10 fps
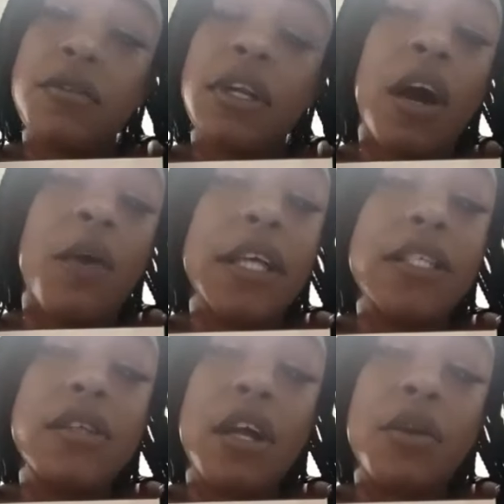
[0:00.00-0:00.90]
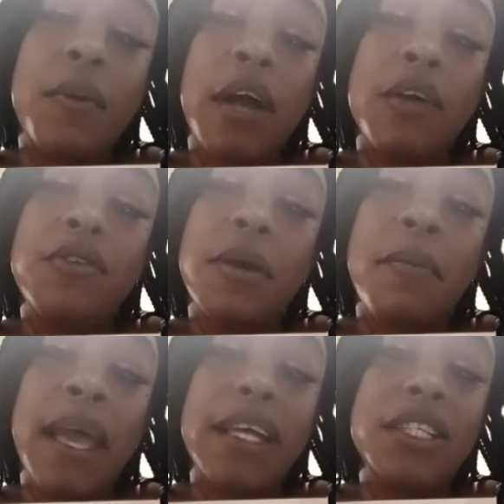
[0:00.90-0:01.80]
You can always turn around, you can
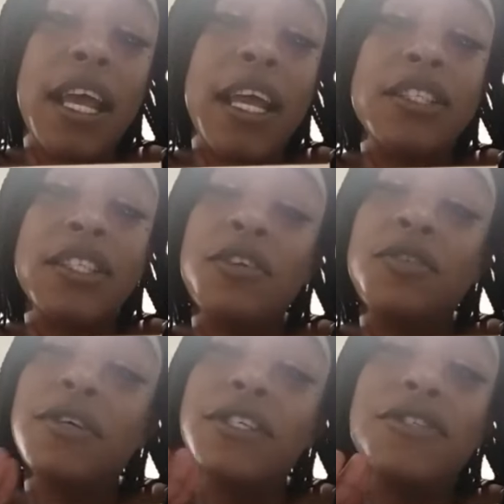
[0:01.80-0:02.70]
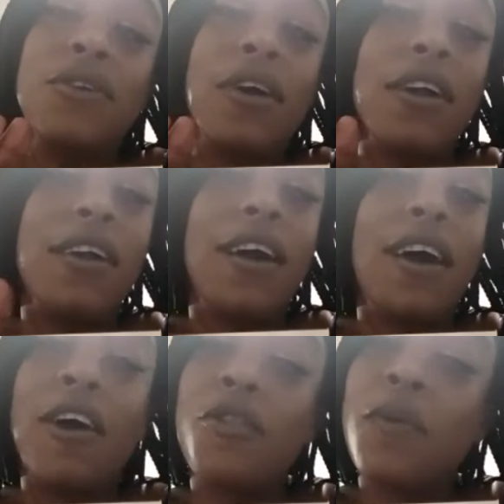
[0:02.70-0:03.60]
make a change, and you can start
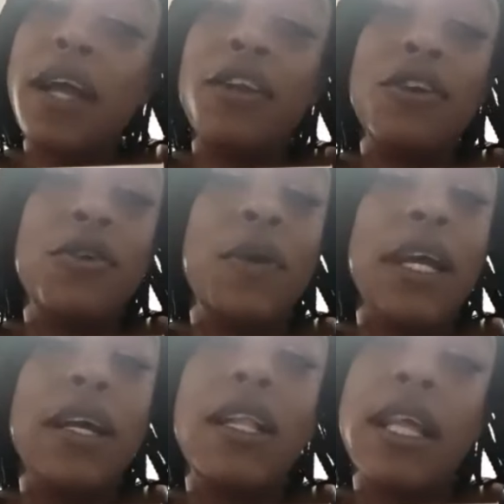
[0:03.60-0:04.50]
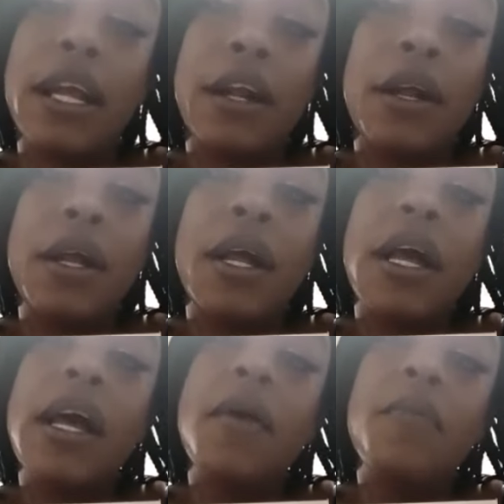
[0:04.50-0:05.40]
all the way new and clear,
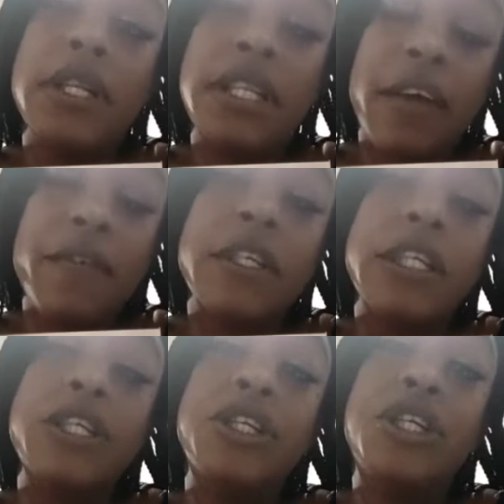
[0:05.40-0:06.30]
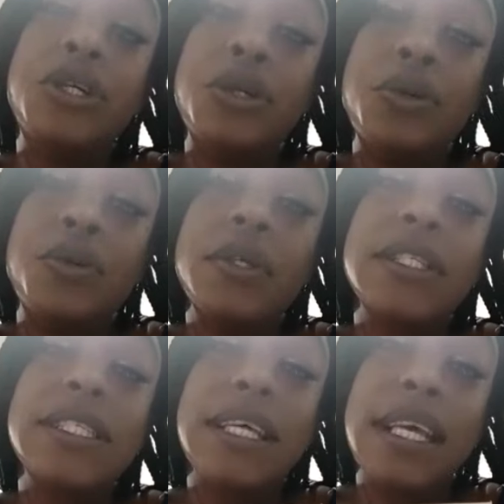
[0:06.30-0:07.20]
but definitely do
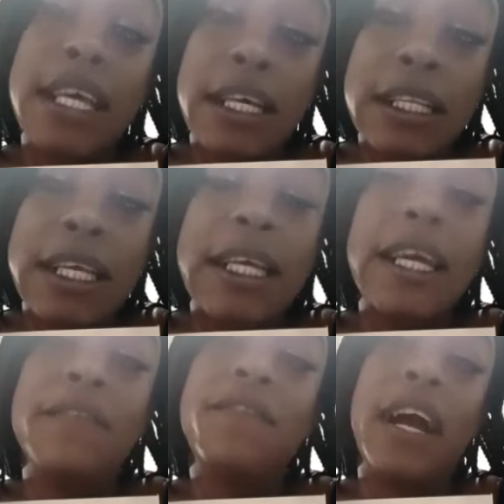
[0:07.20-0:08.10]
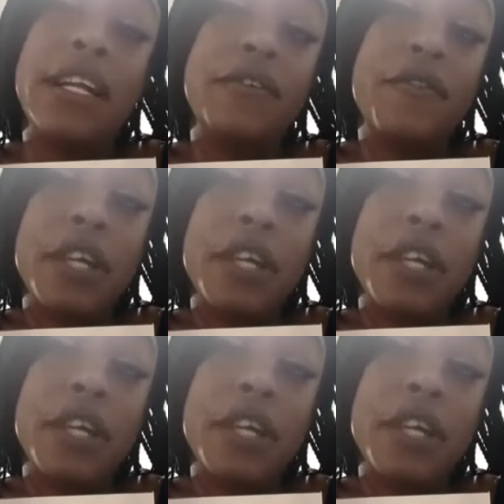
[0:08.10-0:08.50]
to healing and finding